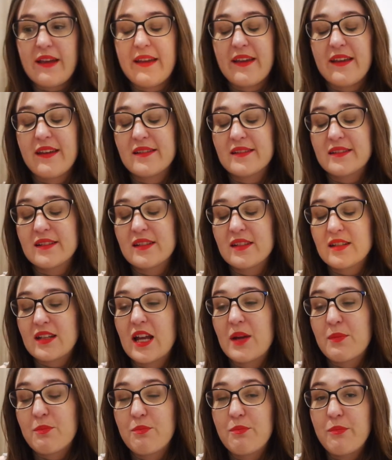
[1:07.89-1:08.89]

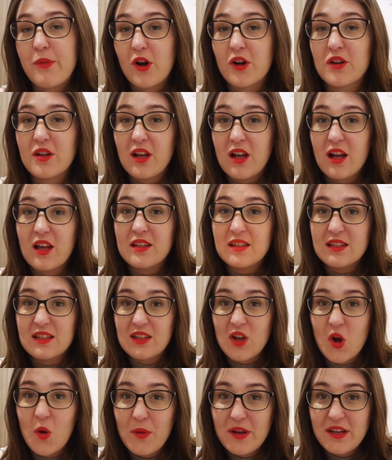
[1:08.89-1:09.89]
And I bought
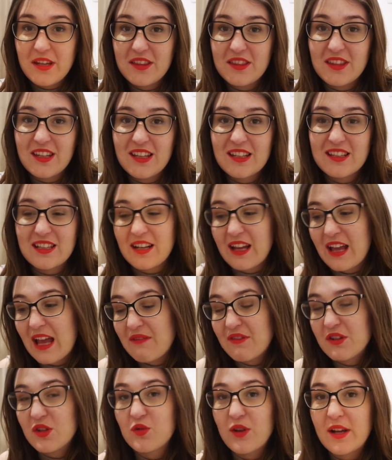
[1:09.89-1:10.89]
so many things and I
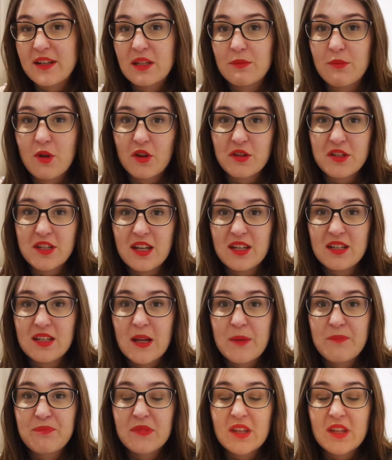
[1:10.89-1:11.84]
haven't tried them on yet.